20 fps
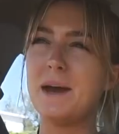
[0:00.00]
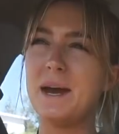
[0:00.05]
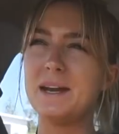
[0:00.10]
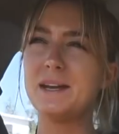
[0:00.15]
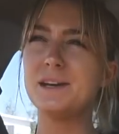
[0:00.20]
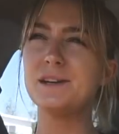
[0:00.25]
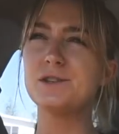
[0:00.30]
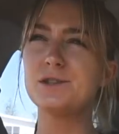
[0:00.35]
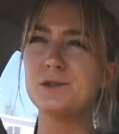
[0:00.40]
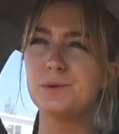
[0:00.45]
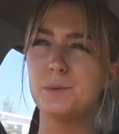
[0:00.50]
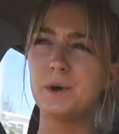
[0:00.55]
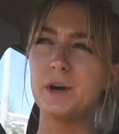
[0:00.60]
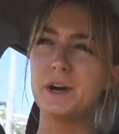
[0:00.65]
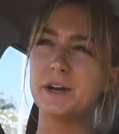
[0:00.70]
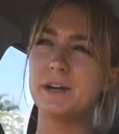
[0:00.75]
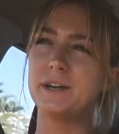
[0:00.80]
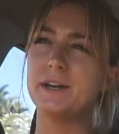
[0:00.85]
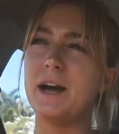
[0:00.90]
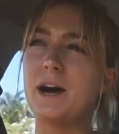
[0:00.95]
heading to
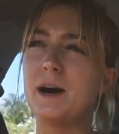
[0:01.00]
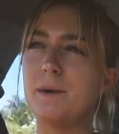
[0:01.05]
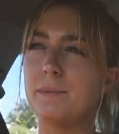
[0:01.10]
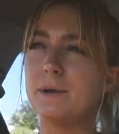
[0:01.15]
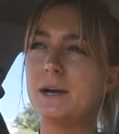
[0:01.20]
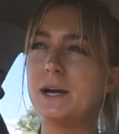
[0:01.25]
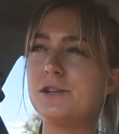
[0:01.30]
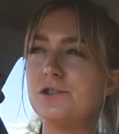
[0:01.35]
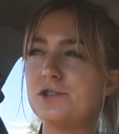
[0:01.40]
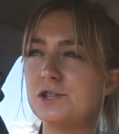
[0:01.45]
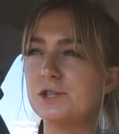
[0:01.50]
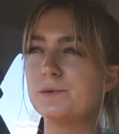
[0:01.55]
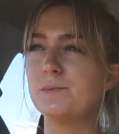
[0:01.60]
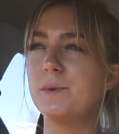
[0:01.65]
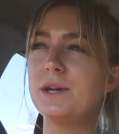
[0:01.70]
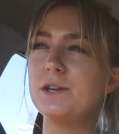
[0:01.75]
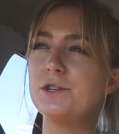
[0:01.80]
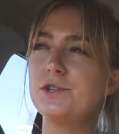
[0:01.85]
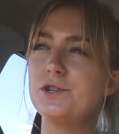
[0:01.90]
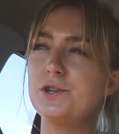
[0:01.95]
work now, but I just
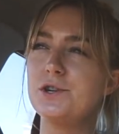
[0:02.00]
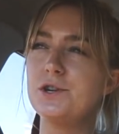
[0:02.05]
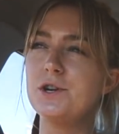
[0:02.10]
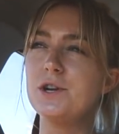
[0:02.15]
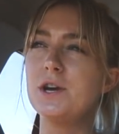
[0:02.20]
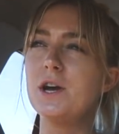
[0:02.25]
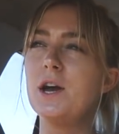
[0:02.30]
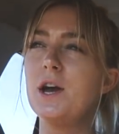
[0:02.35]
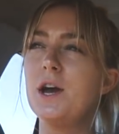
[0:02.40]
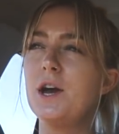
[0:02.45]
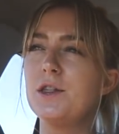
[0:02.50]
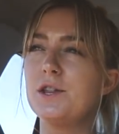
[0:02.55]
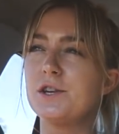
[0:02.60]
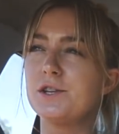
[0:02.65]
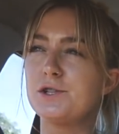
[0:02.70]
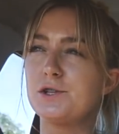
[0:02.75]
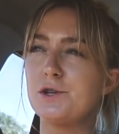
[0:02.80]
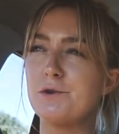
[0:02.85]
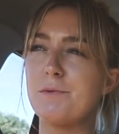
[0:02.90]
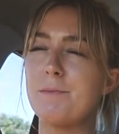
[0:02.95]
went to the
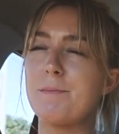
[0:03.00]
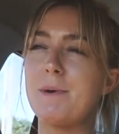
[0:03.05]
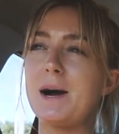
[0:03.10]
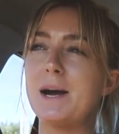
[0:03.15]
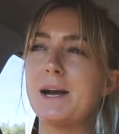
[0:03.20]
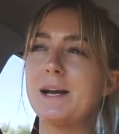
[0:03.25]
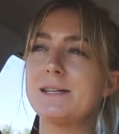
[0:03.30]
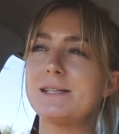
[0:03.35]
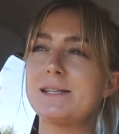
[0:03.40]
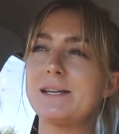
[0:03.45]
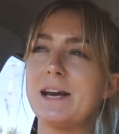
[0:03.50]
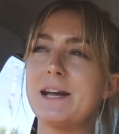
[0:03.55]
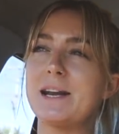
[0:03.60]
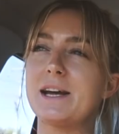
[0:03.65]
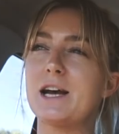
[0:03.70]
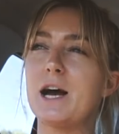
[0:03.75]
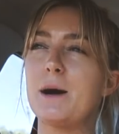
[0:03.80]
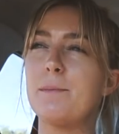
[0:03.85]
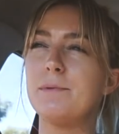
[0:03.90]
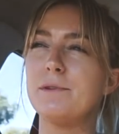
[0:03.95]
supermarket to get a
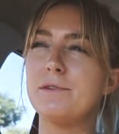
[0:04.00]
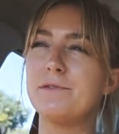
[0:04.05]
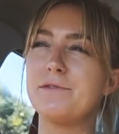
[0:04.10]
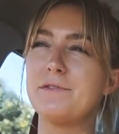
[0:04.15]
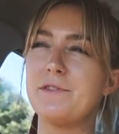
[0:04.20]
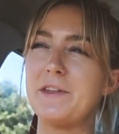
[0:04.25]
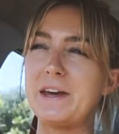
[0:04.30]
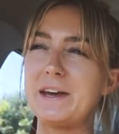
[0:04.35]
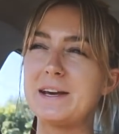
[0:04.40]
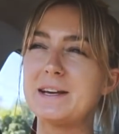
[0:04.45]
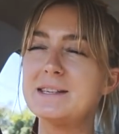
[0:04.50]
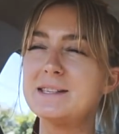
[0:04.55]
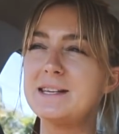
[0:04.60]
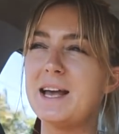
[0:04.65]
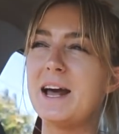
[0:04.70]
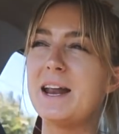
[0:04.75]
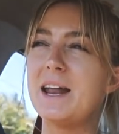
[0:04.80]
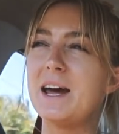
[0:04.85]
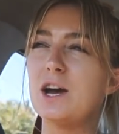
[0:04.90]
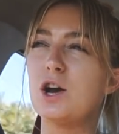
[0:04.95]
couple of things,
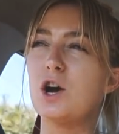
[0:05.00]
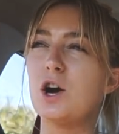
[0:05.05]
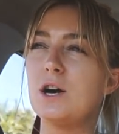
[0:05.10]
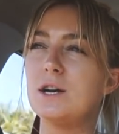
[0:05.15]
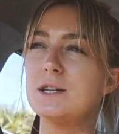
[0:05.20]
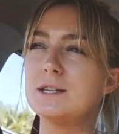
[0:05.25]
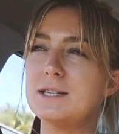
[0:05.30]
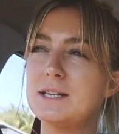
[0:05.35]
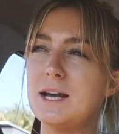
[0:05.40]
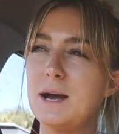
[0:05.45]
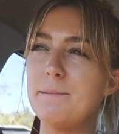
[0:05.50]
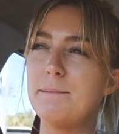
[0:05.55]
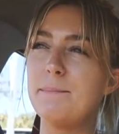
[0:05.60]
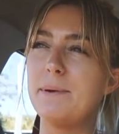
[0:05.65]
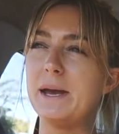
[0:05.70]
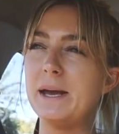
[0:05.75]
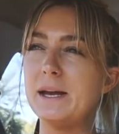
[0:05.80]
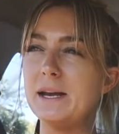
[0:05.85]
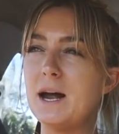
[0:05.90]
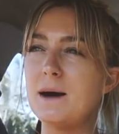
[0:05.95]
and I got some
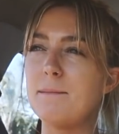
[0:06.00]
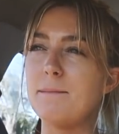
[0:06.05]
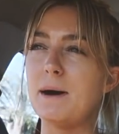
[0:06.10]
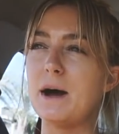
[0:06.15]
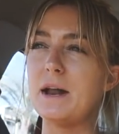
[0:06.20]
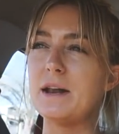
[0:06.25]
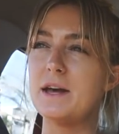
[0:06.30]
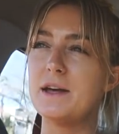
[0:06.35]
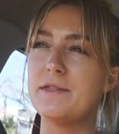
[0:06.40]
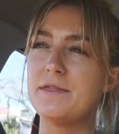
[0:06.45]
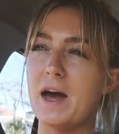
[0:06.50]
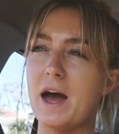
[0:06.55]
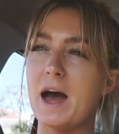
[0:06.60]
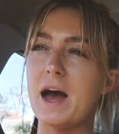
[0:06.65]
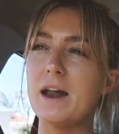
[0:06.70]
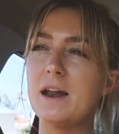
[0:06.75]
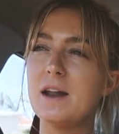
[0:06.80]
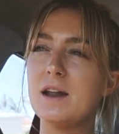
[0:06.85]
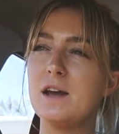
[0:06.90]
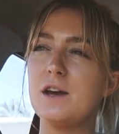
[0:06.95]
peanut butter
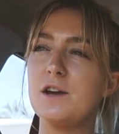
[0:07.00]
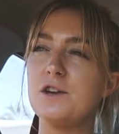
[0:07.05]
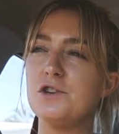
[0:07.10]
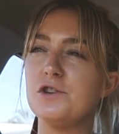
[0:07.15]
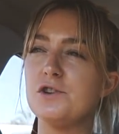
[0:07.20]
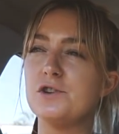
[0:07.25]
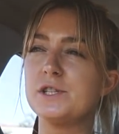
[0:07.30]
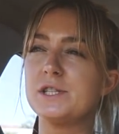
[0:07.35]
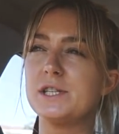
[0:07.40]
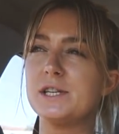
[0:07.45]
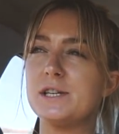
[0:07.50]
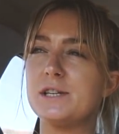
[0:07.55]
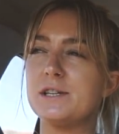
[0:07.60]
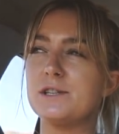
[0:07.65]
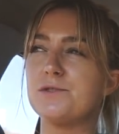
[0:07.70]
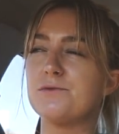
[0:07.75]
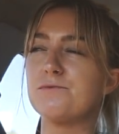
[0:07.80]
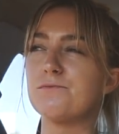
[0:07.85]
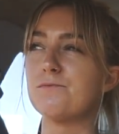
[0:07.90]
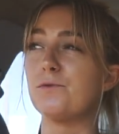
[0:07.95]
that
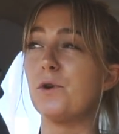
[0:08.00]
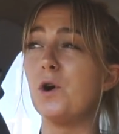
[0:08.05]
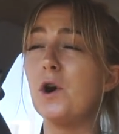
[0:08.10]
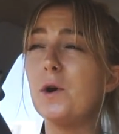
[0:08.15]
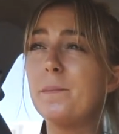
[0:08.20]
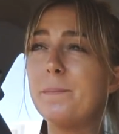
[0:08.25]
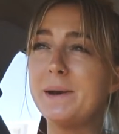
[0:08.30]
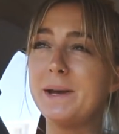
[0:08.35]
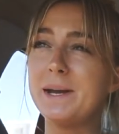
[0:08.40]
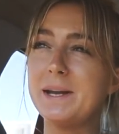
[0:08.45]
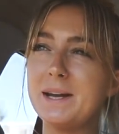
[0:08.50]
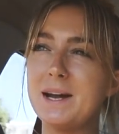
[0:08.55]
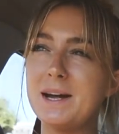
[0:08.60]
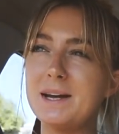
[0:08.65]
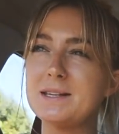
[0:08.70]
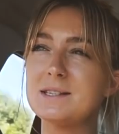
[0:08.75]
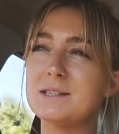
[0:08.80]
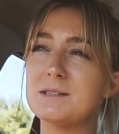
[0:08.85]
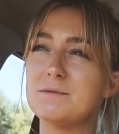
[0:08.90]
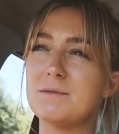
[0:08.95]
uses raw
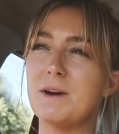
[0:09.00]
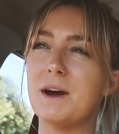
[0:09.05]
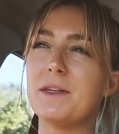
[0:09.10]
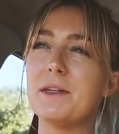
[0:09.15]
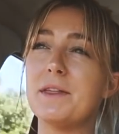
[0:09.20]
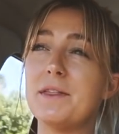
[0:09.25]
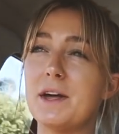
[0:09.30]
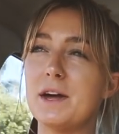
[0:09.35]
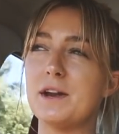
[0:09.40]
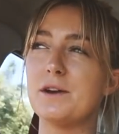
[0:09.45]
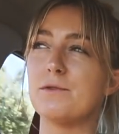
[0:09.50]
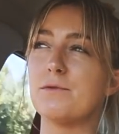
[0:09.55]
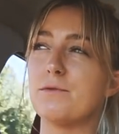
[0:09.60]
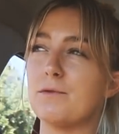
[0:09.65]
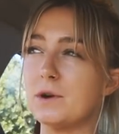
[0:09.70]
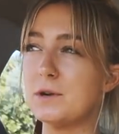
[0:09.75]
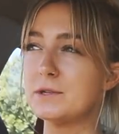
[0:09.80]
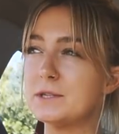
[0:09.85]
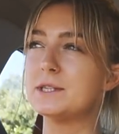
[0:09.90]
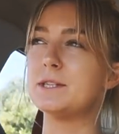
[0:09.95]
peanuts rather than
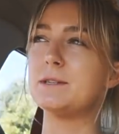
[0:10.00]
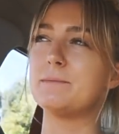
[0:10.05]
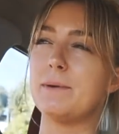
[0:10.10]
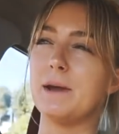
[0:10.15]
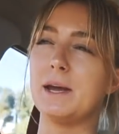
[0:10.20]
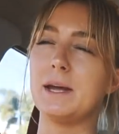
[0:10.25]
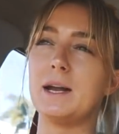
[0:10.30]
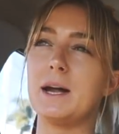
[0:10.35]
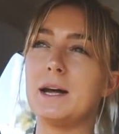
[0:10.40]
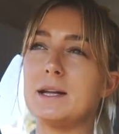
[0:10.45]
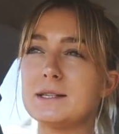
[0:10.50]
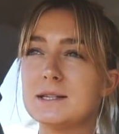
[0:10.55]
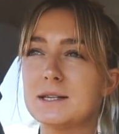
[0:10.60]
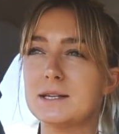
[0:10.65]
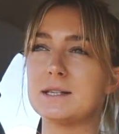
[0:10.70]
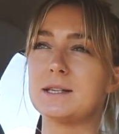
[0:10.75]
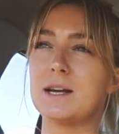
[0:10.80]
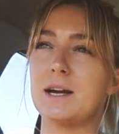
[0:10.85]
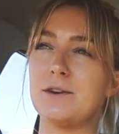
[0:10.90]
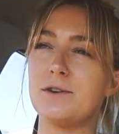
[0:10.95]
roasted peanuts,
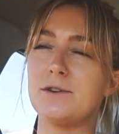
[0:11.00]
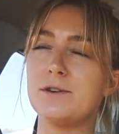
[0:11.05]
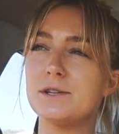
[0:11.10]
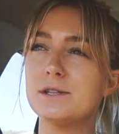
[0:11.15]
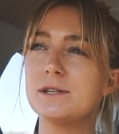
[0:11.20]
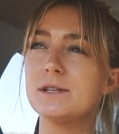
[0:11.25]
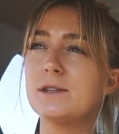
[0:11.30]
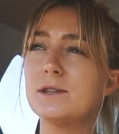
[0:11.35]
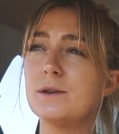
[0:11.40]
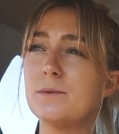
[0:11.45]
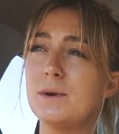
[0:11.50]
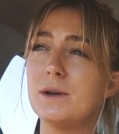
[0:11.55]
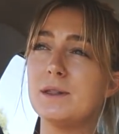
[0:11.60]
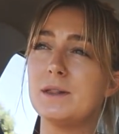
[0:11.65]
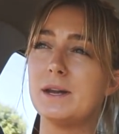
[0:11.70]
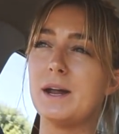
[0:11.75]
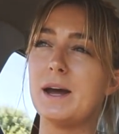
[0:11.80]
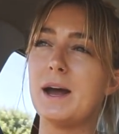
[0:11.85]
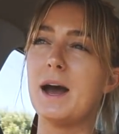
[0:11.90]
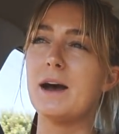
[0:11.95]
because I noticed that the one
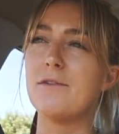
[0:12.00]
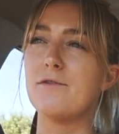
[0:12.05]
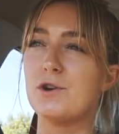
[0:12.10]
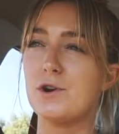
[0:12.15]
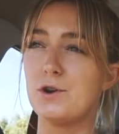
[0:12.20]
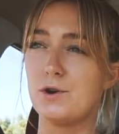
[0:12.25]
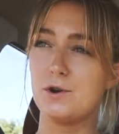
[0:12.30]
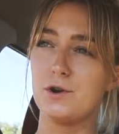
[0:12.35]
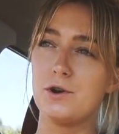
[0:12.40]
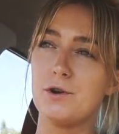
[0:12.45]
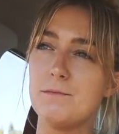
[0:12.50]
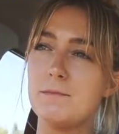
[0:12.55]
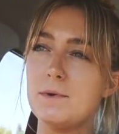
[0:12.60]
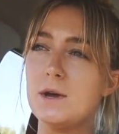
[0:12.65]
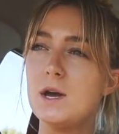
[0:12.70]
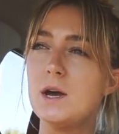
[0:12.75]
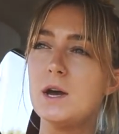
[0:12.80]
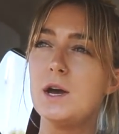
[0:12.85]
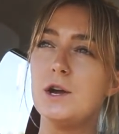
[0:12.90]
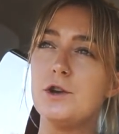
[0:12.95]
that I have at
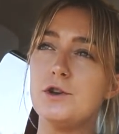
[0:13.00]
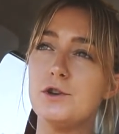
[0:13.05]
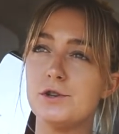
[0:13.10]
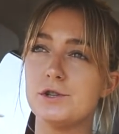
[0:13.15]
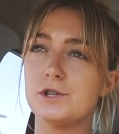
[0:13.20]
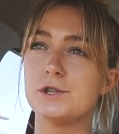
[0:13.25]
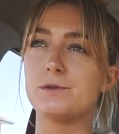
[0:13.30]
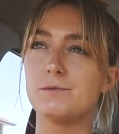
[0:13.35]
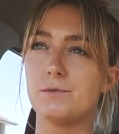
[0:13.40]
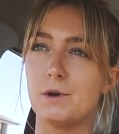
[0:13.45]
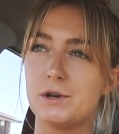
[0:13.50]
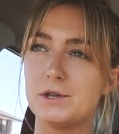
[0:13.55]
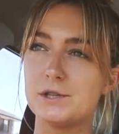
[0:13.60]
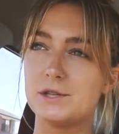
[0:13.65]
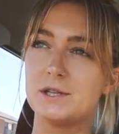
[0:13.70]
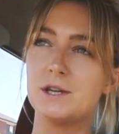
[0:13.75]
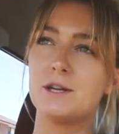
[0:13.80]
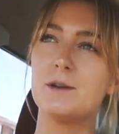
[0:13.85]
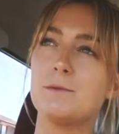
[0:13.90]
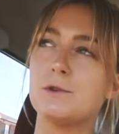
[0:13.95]
home uses
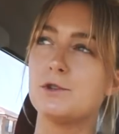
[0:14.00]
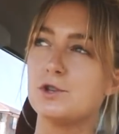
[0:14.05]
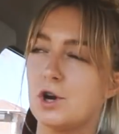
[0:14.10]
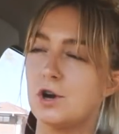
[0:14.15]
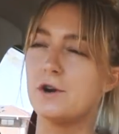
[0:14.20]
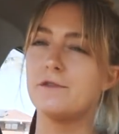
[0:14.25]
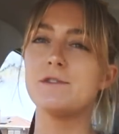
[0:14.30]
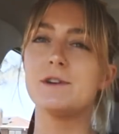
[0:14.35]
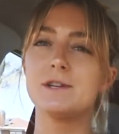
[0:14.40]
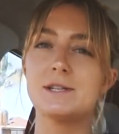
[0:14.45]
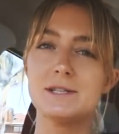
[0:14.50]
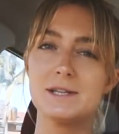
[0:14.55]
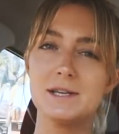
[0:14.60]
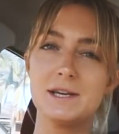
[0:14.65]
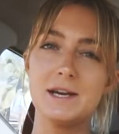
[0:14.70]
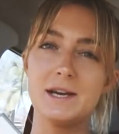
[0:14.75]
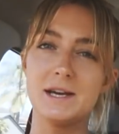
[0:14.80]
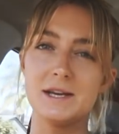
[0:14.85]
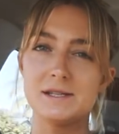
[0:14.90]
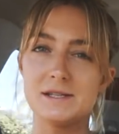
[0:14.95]
roasted, which
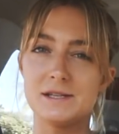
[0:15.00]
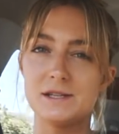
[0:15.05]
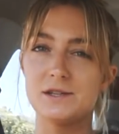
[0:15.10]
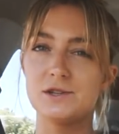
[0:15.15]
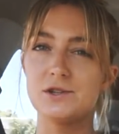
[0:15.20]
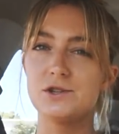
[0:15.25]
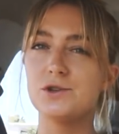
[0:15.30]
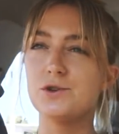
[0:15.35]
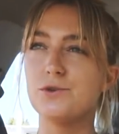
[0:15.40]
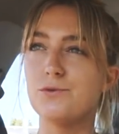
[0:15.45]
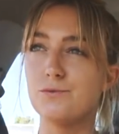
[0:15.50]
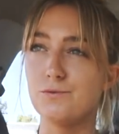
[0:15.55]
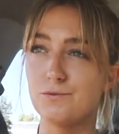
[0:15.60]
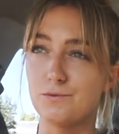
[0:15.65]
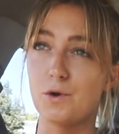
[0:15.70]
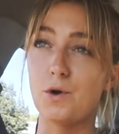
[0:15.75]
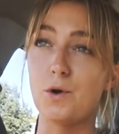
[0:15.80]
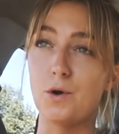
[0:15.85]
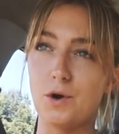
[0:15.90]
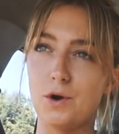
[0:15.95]
obviously isn't
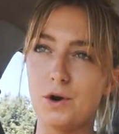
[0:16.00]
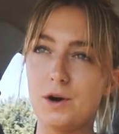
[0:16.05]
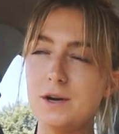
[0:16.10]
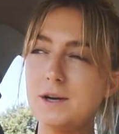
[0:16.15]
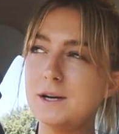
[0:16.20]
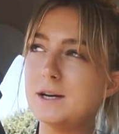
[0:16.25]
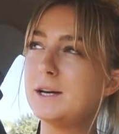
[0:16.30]
raw.